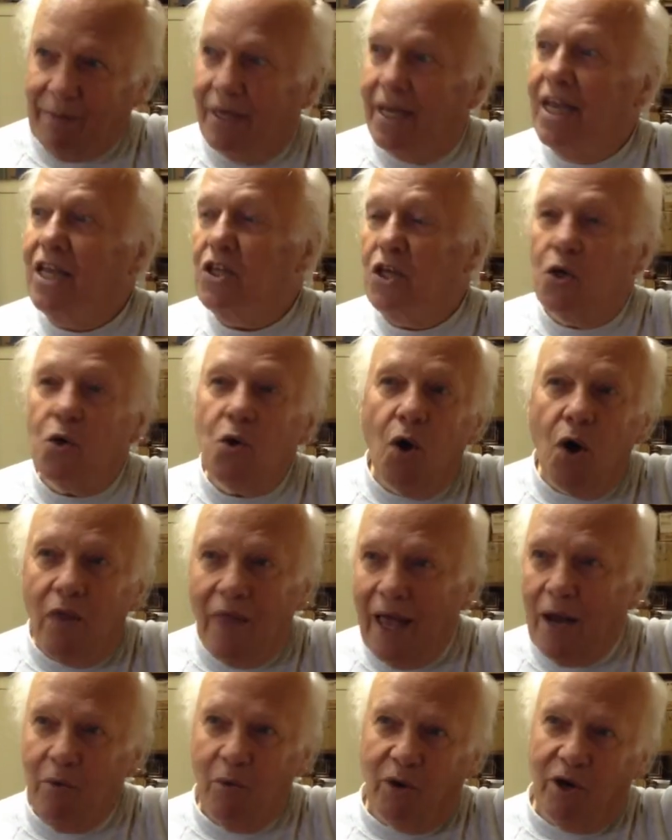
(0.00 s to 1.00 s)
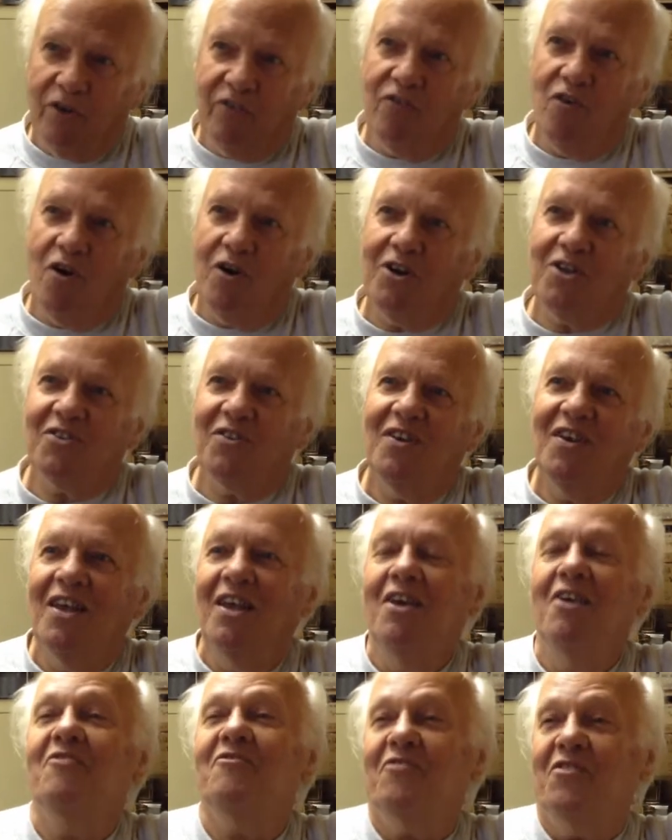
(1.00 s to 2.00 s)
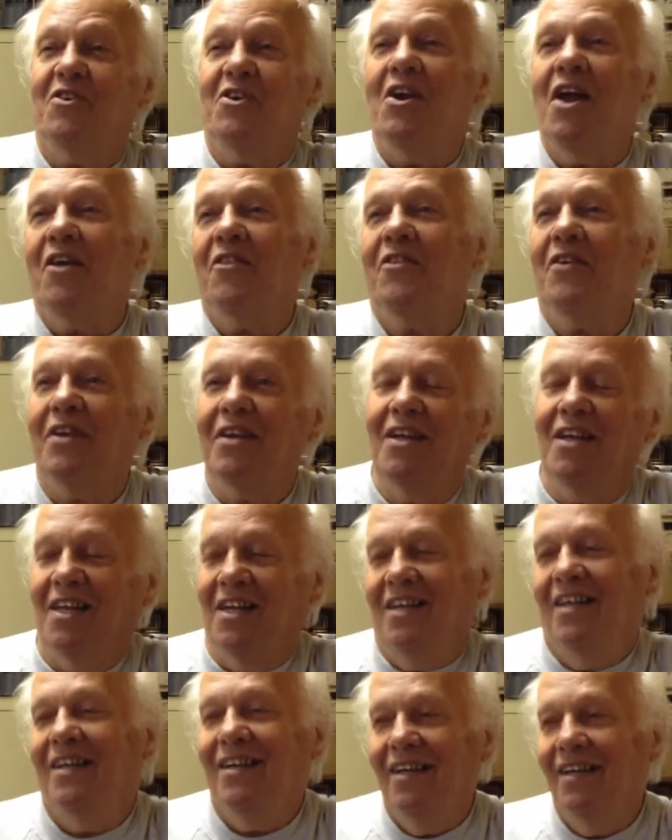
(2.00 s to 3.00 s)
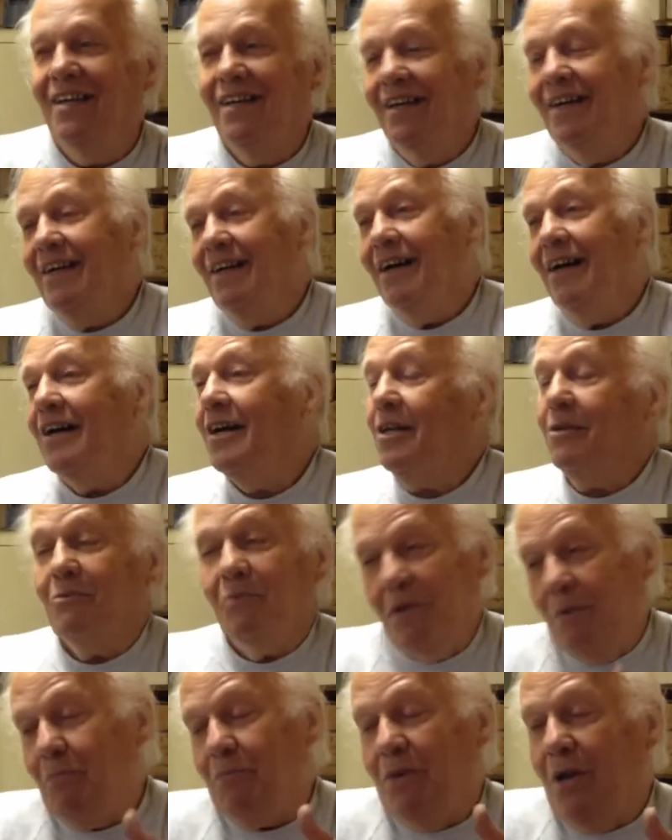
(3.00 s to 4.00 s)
He did all that work for us for nothing. And we,